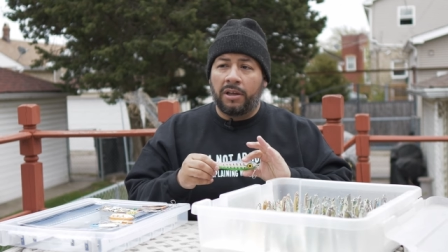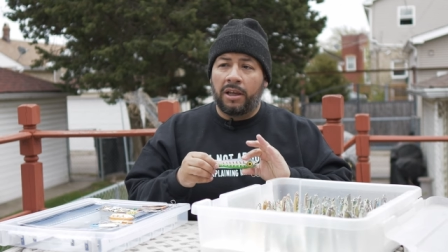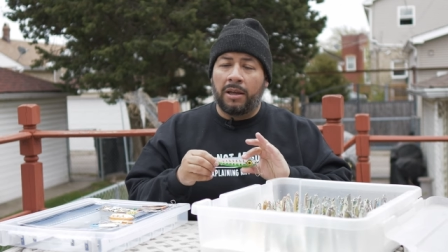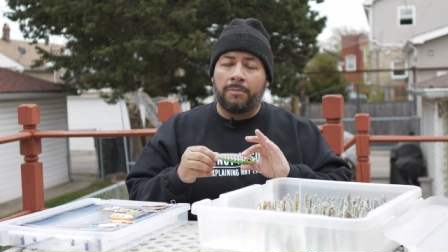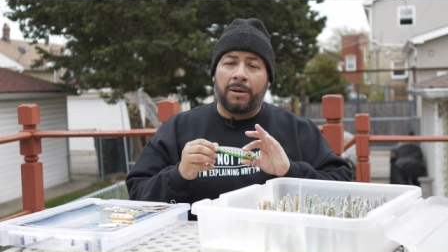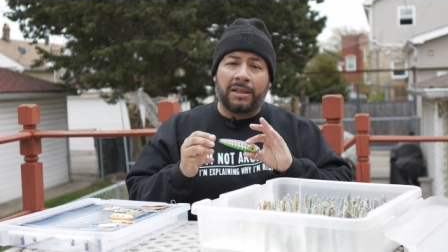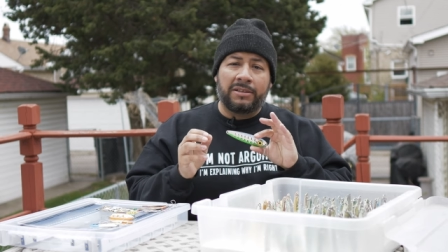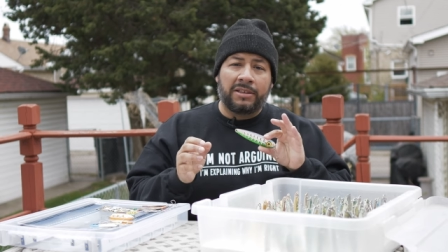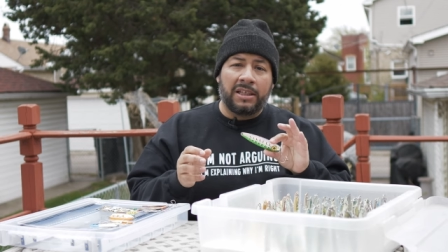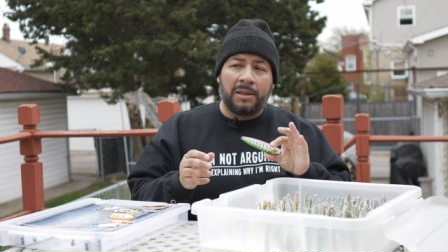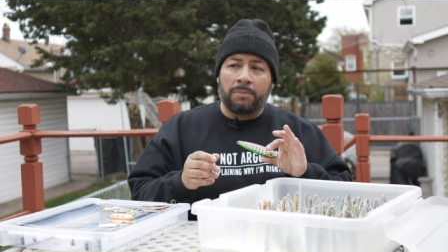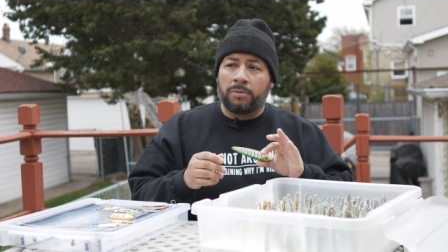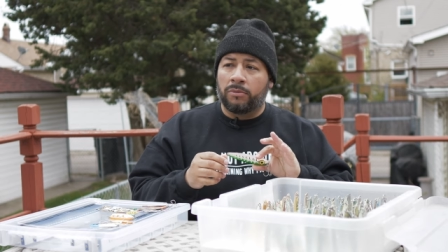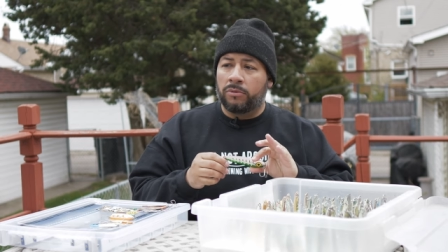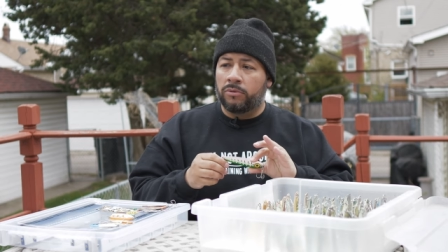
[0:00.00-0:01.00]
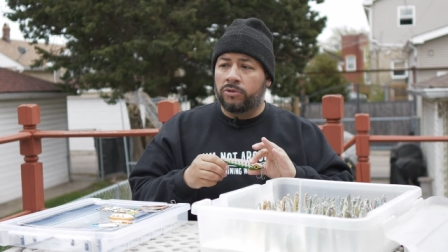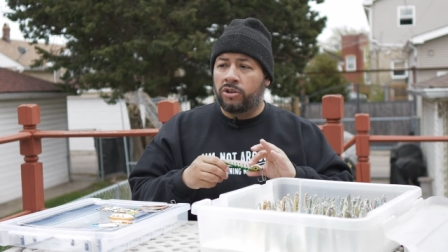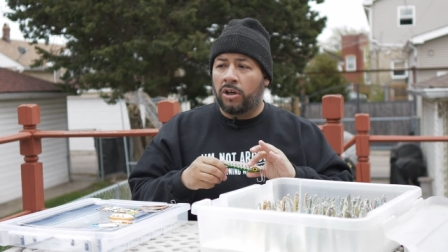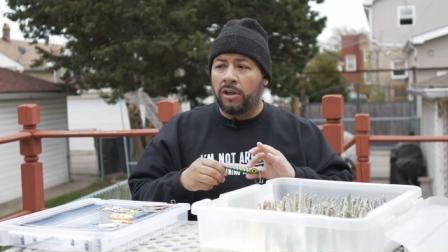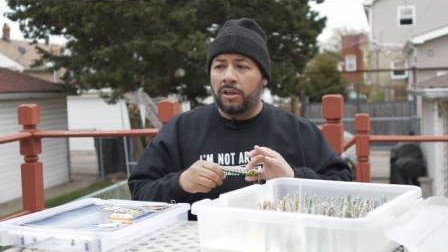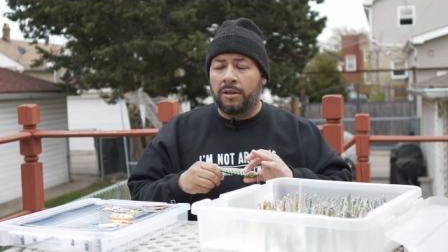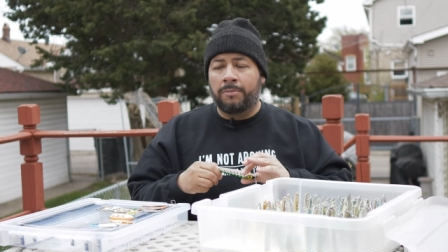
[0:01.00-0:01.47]
And by deep, we're
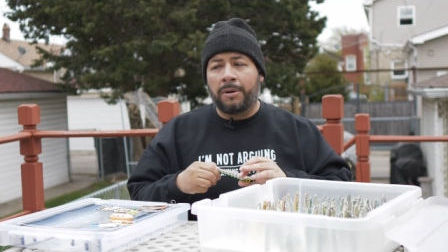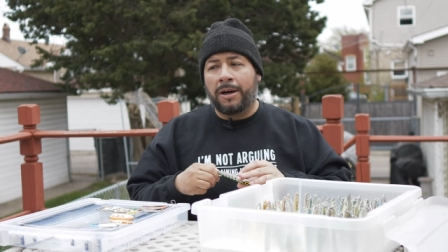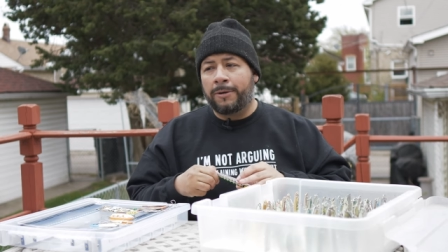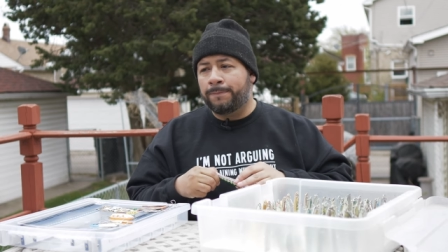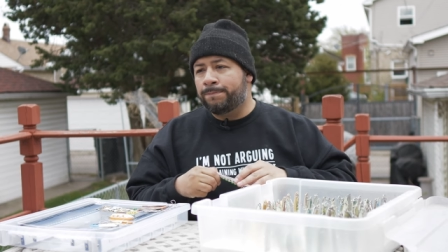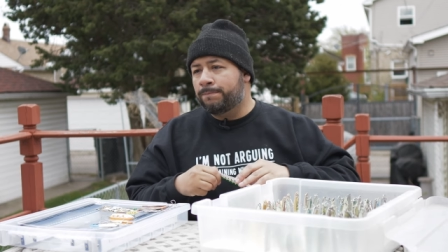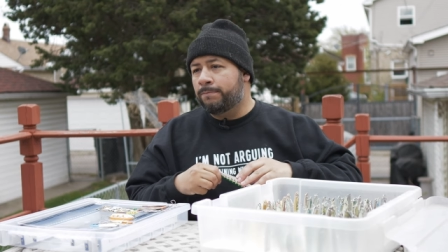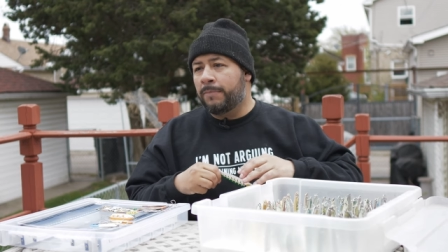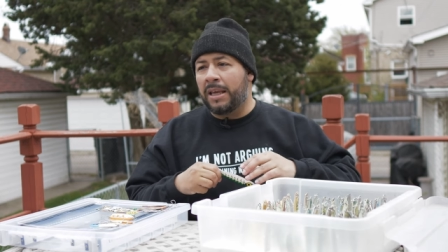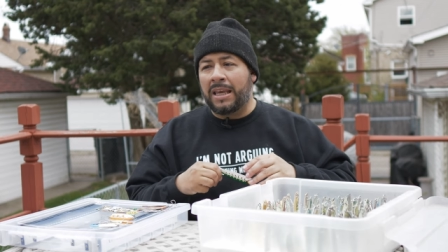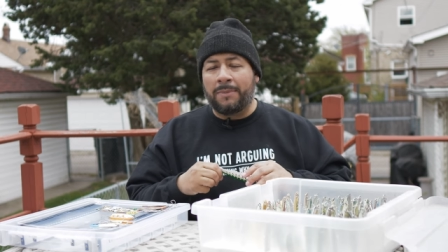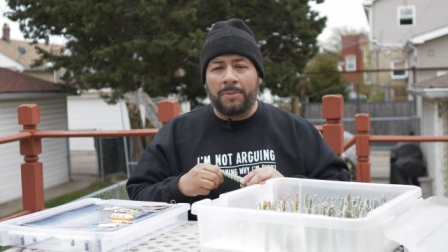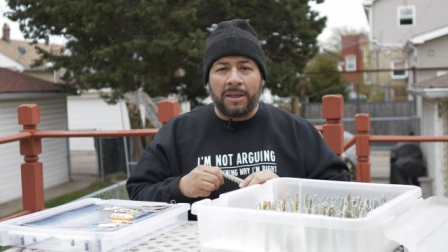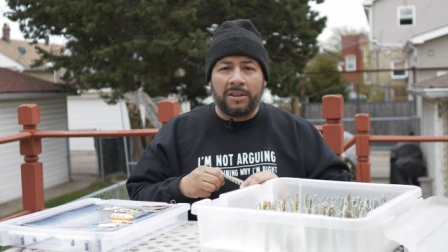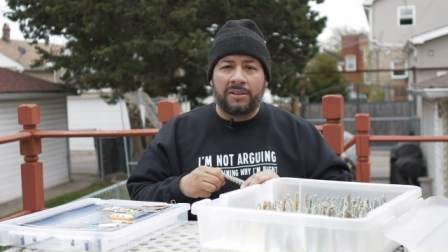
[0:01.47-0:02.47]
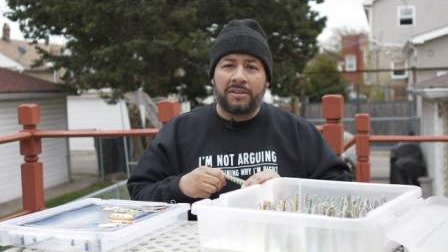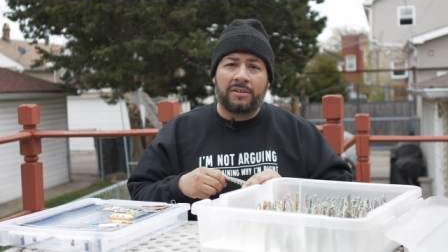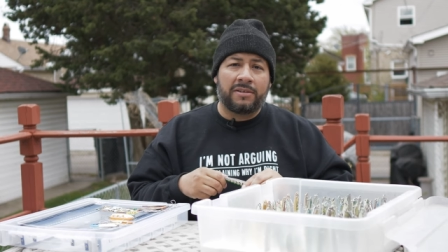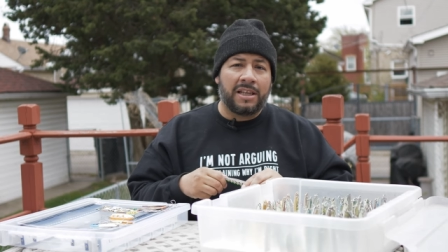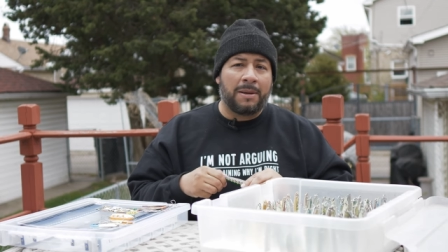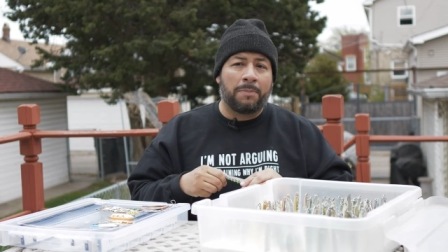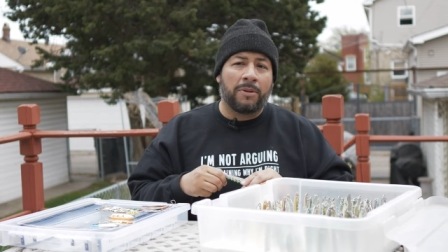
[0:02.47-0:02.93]
talking about maybe
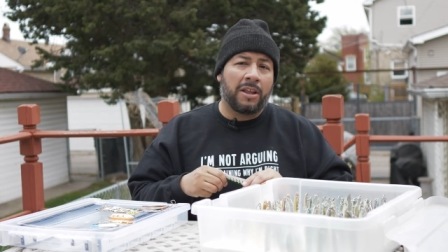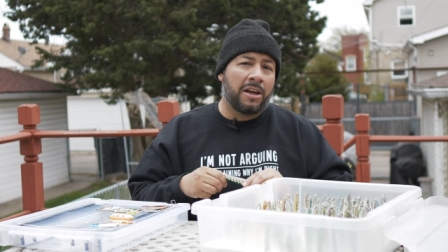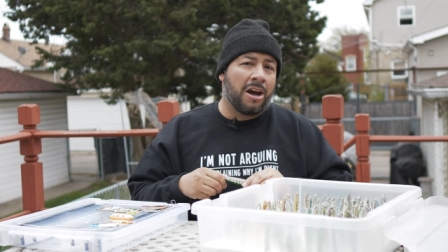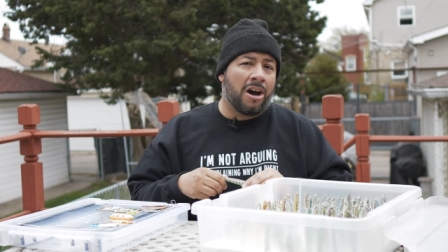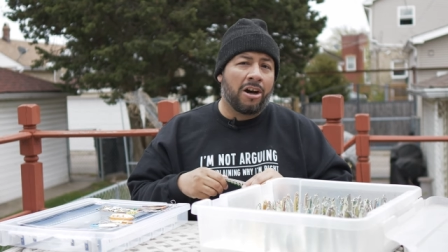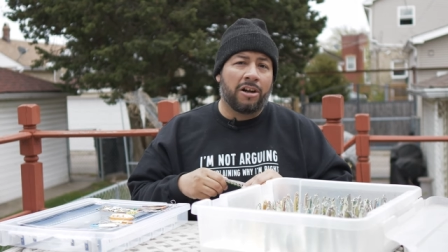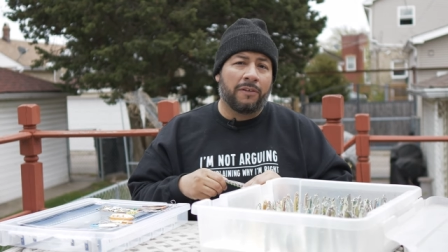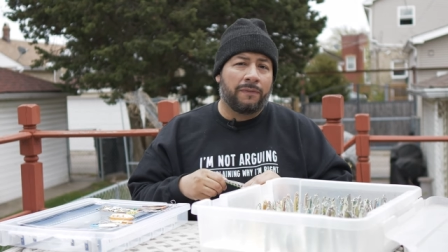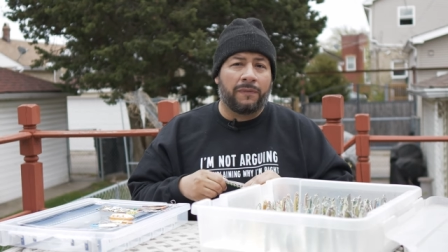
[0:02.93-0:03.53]
deeper than one hundred